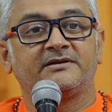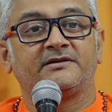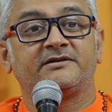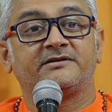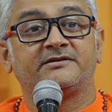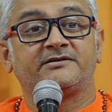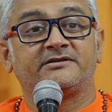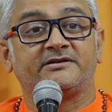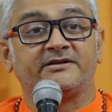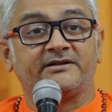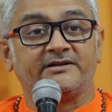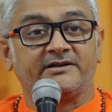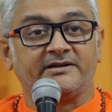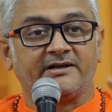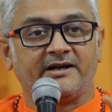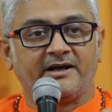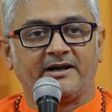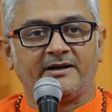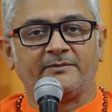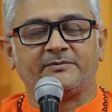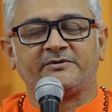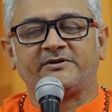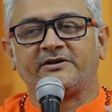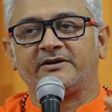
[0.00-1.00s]
She
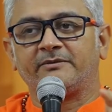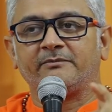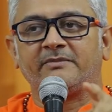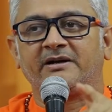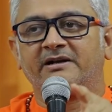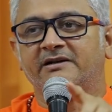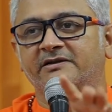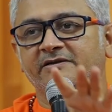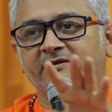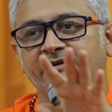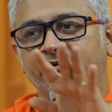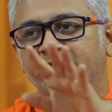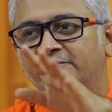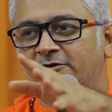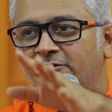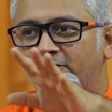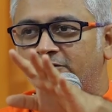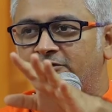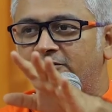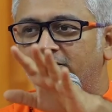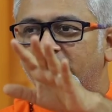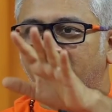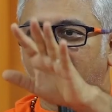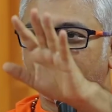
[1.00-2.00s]
helps him and says,
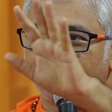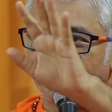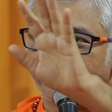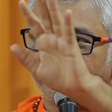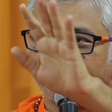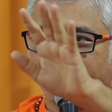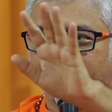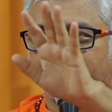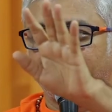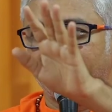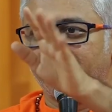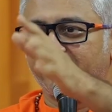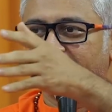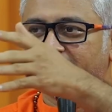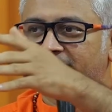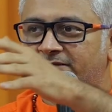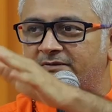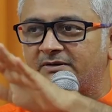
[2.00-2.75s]
no, Ram is safe.